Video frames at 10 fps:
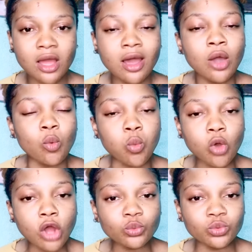
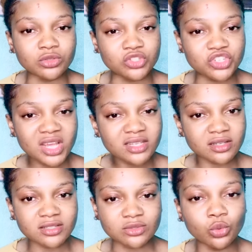what will Jesus
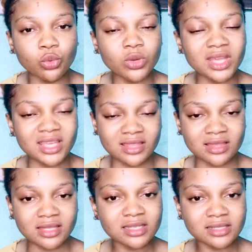do in
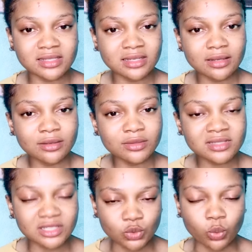this
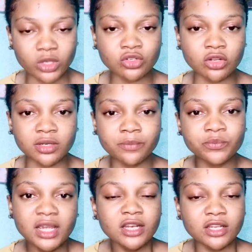situation?
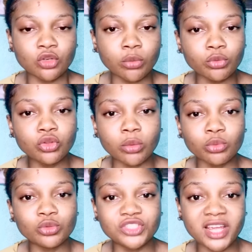The
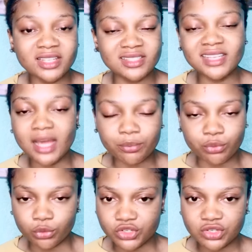WWJD
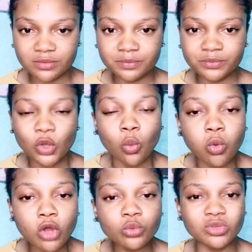approach.
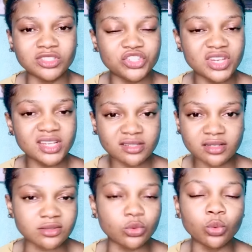What will Jesus
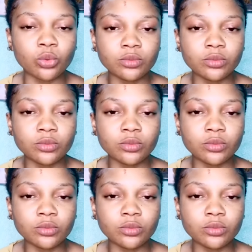do?